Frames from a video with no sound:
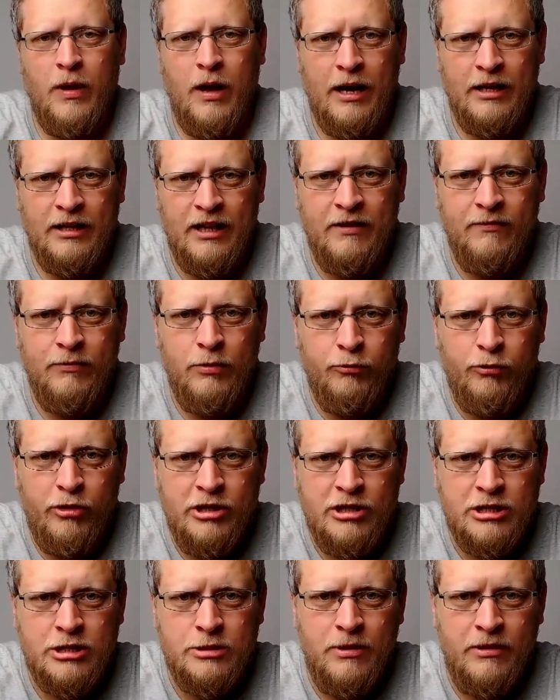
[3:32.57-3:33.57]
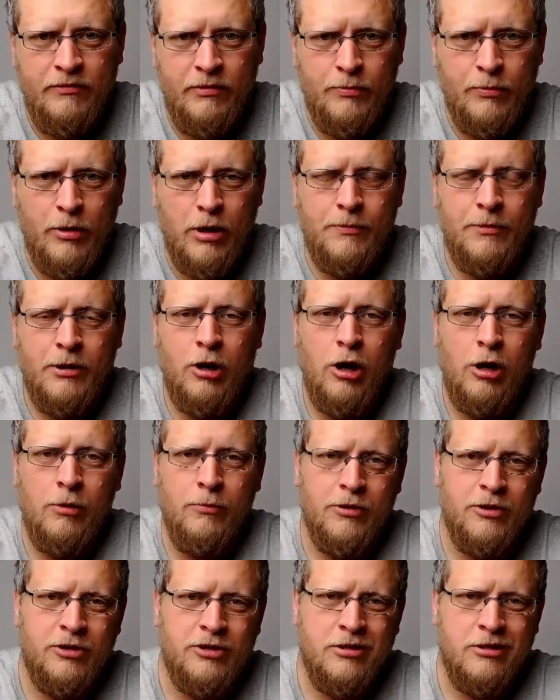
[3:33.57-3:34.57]
and given the reason to believe you might be
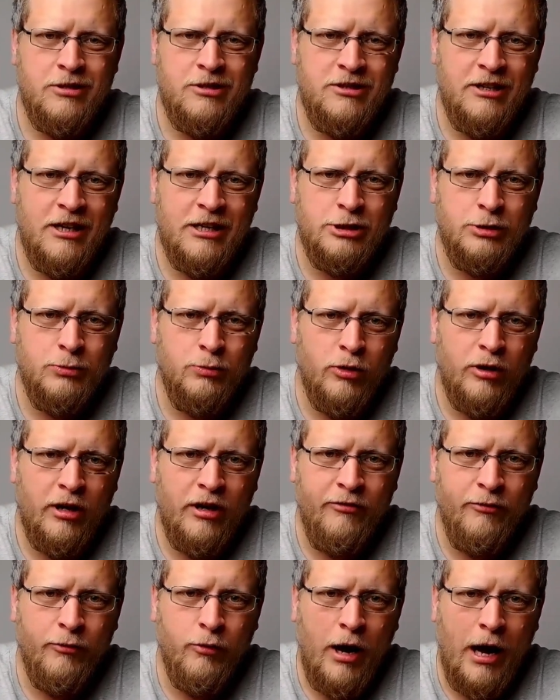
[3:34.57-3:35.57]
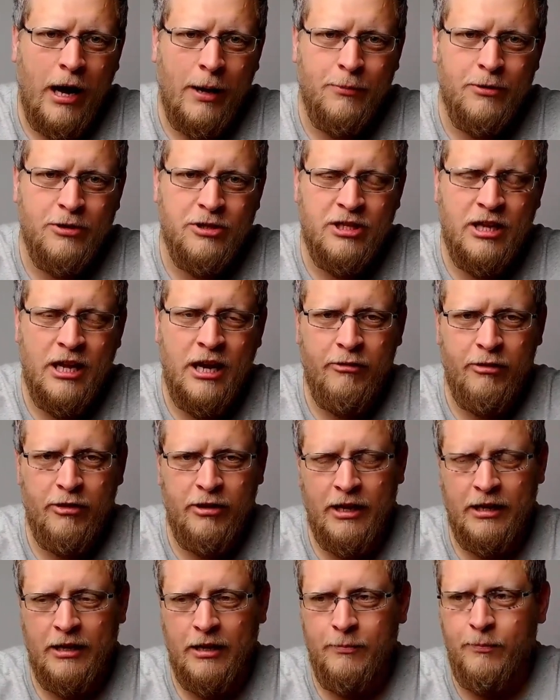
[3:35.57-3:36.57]
homeless, Section 184 happens there and then.